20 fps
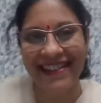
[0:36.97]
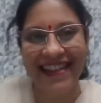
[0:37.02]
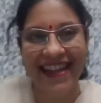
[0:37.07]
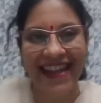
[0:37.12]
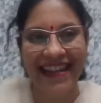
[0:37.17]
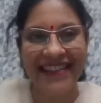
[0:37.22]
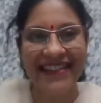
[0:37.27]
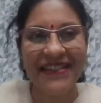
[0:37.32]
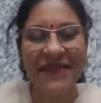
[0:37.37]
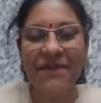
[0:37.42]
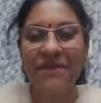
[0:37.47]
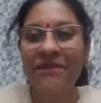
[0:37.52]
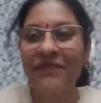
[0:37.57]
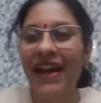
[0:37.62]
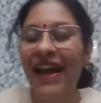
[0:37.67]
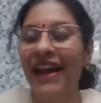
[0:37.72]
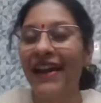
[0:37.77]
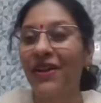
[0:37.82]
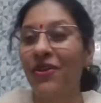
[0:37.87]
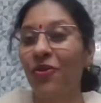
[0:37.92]
Yes,
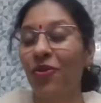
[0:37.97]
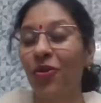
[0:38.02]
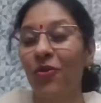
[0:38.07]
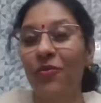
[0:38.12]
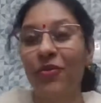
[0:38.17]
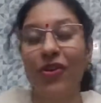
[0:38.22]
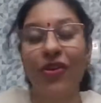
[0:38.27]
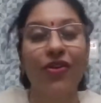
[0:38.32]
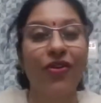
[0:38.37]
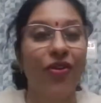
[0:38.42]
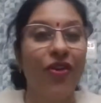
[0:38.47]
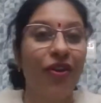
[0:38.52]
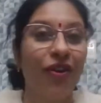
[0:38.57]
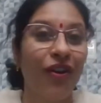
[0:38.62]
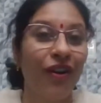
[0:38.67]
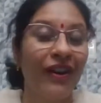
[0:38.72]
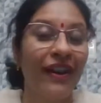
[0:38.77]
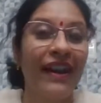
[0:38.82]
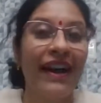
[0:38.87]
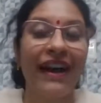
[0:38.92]
I hope you're
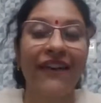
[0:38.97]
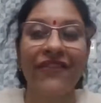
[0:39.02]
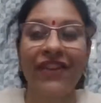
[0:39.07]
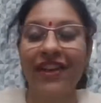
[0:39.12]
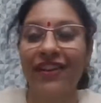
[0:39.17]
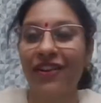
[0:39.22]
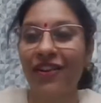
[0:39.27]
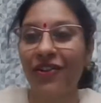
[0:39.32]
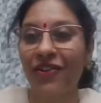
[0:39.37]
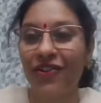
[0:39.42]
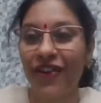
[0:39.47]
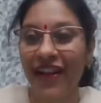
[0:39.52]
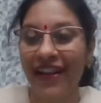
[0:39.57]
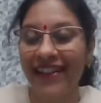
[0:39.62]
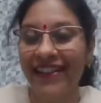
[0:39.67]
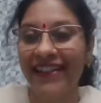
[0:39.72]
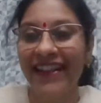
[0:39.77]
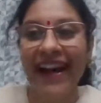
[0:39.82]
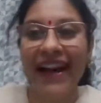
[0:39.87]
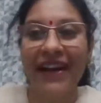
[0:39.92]
all having a
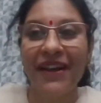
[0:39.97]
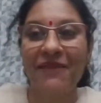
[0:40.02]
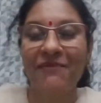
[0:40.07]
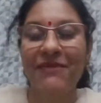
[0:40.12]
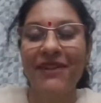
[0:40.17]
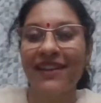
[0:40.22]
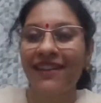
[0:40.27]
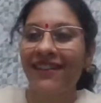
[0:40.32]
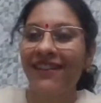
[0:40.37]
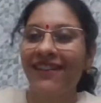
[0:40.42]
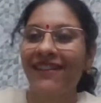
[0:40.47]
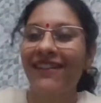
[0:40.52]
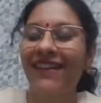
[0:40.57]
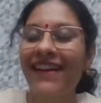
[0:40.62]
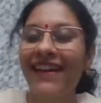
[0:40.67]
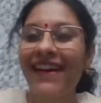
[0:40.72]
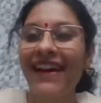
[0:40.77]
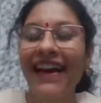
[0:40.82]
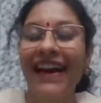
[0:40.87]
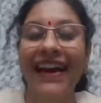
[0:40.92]
great time here
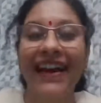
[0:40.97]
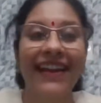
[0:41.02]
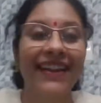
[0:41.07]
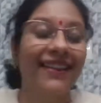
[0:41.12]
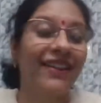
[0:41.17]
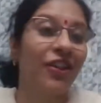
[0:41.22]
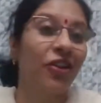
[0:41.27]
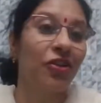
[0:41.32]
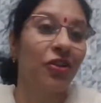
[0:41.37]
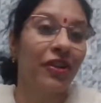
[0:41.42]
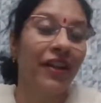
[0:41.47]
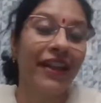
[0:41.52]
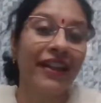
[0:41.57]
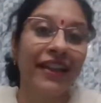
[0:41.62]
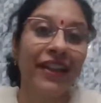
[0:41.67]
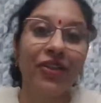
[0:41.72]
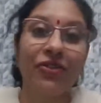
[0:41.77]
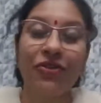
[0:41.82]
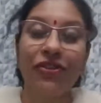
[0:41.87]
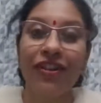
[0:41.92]
and you're
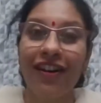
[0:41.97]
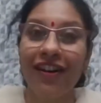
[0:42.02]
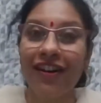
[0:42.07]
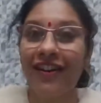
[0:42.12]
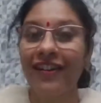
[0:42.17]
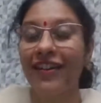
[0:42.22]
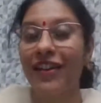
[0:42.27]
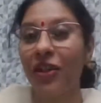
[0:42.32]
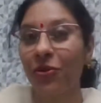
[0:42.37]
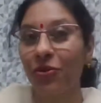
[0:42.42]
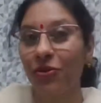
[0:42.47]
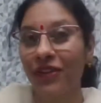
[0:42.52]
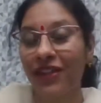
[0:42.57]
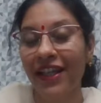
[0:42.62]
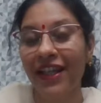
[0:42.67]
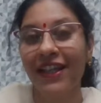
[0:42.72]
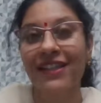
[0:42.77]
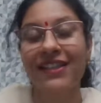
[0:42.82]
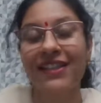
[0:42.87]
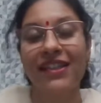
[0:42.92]
getting to learn new
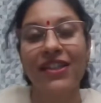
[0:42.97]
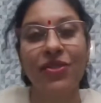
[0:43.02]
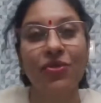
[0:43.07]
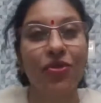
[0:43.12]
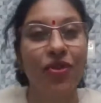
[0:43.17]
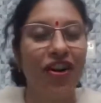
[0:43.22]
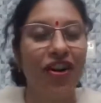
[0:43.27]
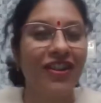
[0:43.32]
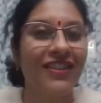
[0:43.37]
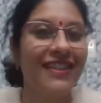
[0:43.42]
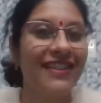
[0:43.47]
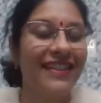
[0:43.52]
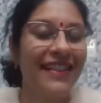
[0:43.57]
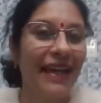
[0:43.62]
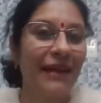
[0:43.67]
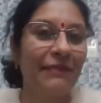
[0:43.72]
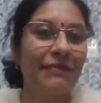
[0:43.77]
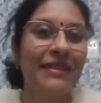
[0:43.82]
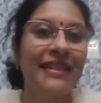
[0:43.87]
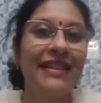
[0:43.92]
things, new
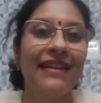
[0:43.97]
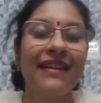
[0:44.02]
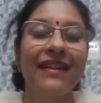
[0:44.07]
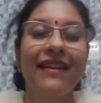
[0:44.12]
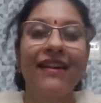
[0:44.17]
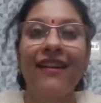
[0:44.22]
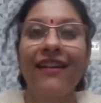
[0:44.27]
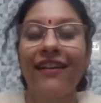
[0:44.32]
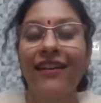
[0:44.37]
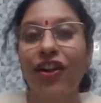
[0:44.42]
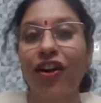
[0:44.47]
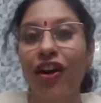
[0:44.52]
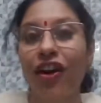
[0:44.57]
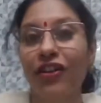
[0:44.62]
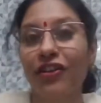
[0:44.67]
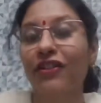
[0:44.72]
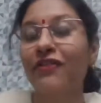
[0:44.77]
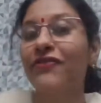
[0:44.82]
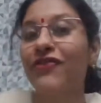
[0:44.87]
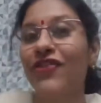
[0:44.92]
concepts, a
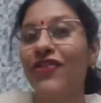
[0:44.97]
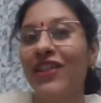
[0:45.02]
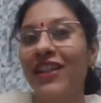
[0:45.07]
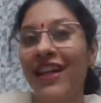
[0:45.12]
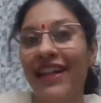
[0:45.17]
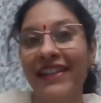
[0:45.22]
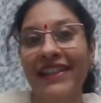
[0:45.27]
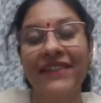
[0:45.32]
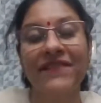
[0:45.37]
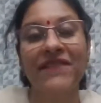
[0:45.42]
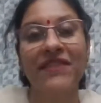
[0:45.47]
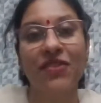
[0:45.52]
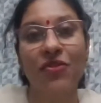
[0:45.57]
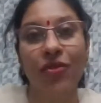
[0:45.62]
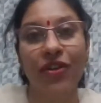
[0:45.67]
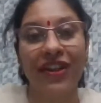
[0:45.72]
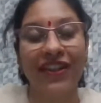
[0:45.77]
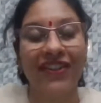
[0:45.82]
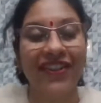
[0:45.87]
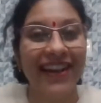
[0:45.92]
lot of creative
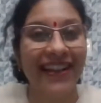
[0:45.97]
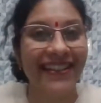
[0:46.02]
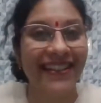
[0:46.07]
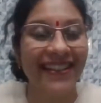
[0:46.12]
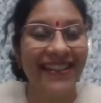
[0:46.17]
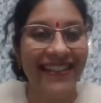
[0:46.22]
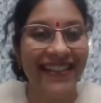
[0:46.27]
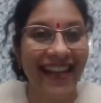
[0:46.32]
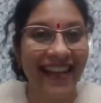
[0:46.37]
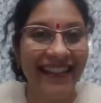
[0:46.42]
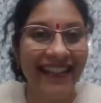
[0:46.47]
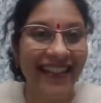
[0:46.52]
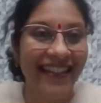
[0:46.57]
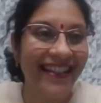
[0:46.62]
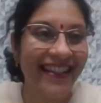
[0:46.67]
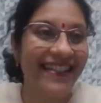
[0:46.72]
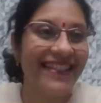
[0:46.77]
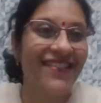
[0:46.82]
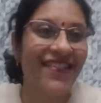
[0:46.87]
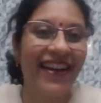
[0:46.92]
story writing
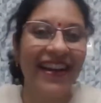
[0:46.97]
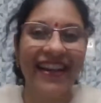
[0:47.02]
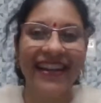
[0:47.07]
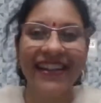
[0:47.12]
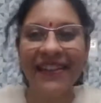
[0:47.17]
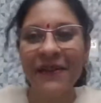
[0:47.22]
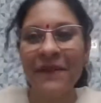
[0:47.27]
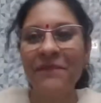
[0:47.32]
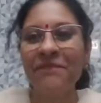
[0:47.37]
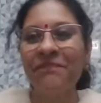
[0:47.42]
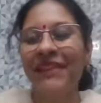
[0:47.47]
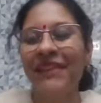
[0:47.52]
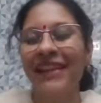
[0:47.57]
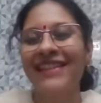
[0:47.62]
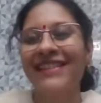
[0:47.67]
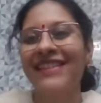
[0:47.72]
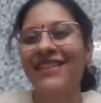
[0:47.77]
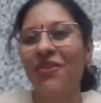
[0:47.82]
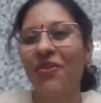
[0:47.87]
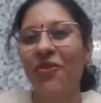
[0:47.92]
techniques, right?
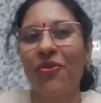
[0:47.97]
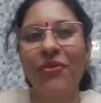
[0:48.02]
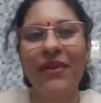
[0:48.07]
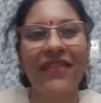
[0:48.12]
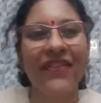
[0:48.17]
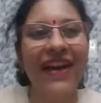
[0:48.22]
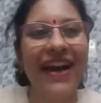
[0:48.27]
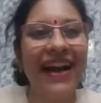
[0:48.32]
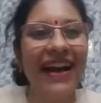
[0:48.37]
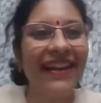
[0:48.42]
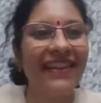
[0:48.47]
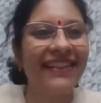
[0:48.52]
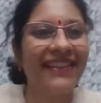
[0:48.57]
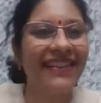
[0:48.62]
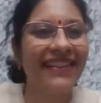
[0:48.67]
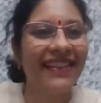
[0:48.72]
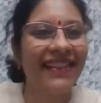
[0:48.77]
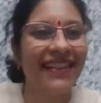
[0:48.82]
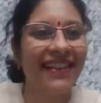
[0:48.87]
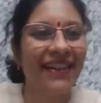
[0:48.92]
So, with that
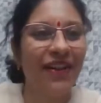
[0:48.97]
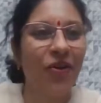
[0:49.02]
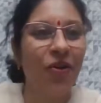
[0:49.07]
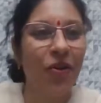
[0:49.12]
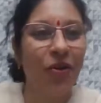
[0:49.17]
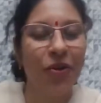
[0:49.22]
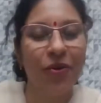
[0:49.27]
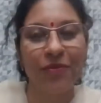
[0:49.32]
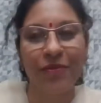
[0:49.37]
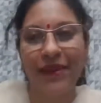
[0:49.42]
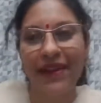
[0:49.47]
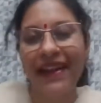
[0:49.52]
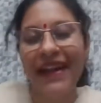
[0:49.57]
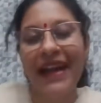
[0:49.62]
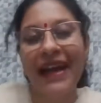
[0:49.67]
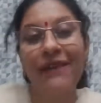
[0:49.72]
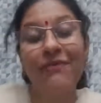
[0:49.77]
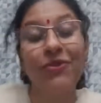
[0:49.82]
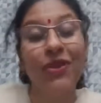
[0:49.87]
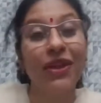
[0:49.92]
hope,
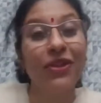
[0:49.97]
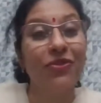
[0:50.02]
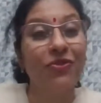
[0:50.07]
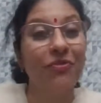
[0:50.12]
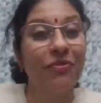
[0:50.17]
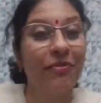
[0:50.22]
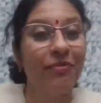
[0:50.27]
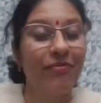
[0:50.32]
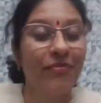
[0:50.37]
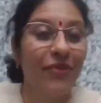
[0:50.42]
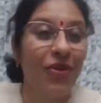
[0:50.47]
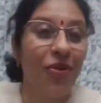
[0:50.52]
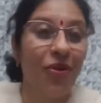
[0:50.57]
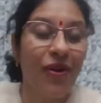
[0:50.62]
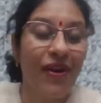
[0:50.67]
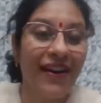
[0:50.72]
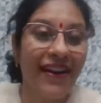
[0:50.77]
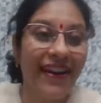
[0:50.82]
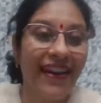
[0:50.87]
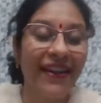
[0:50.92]
I'm going to
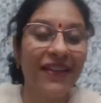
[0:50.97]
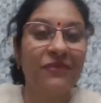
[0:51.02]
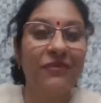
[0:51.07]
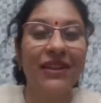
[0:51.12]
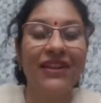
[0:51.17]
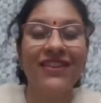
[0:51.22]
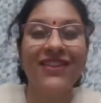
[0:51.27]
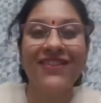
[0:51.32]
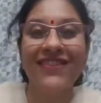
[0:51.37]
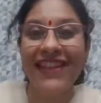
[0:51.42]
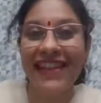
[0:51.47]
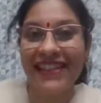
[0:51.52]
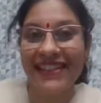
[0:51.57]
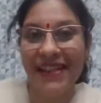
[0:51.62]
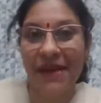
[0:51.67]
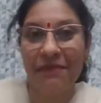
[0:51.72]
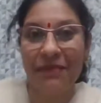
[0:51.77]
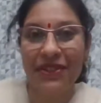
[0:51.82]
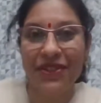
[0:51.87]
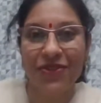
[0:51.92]
go ahead with today's
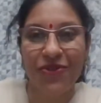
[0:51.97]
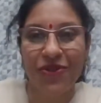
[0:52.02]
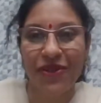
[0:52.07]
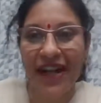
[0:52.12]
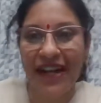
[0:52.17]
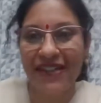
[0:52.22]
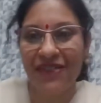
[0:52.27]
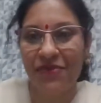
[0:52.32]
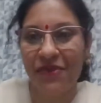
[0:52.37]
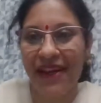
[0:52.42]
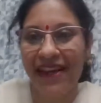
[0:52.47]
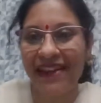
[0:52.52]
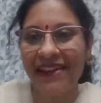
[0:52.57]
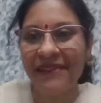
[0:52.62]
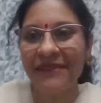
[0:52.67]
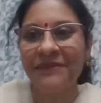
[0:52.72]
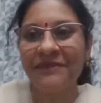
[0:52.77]
episode as well.